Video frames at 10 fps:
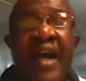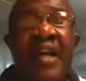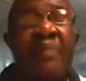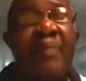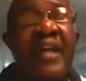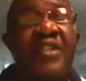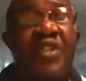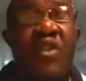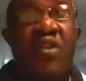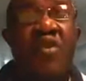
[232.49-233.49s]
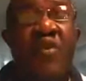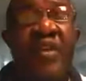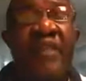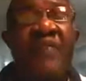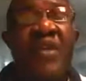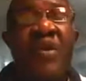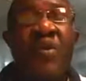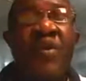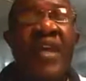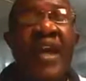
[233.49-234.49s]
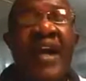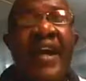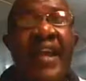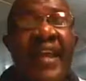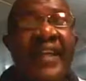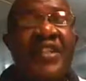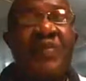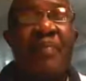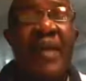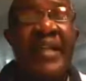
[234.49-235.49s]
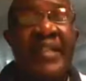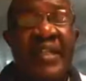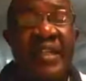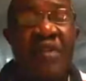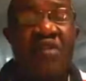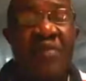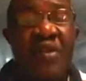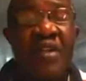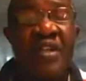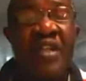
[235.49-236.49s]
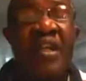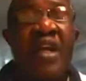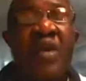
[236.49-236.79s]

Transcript: And by so doing, we are expanding the community.